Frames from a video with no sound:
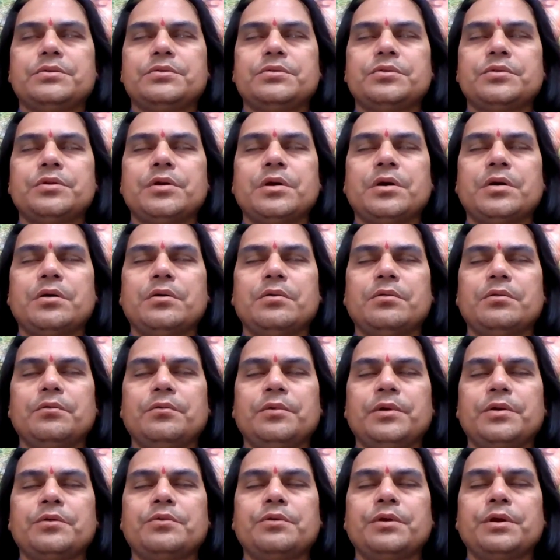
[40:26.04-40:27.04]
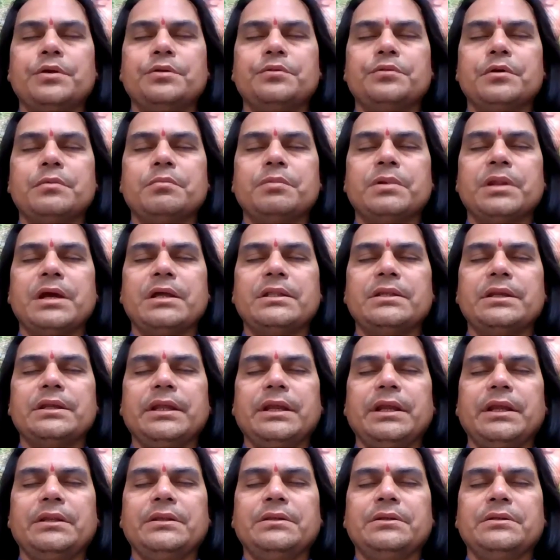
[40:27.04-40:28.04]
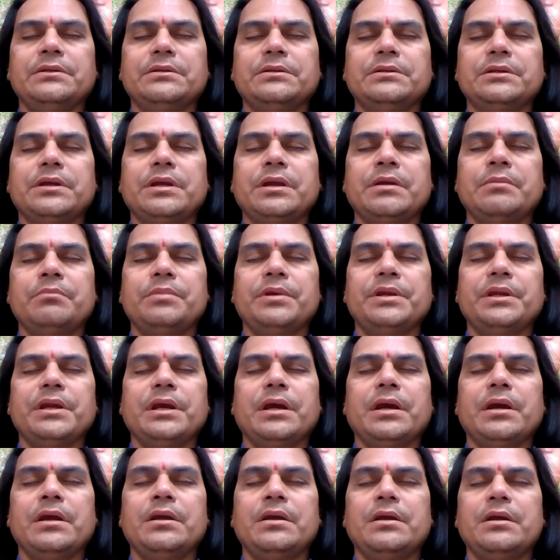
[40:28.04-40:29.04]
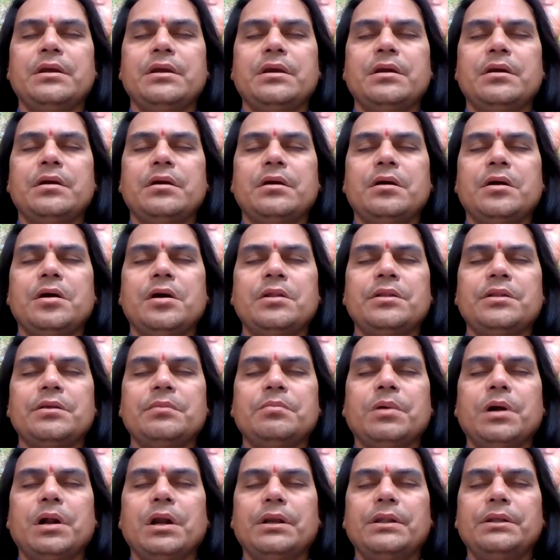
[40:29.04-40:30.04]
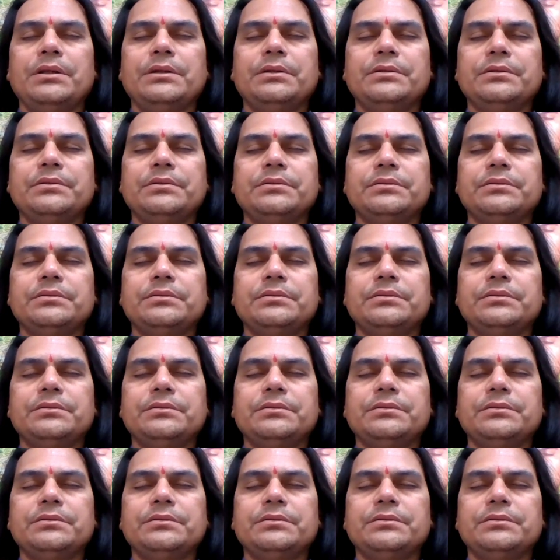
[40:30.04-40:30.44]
So now we are going to apply the rain MBI on the body.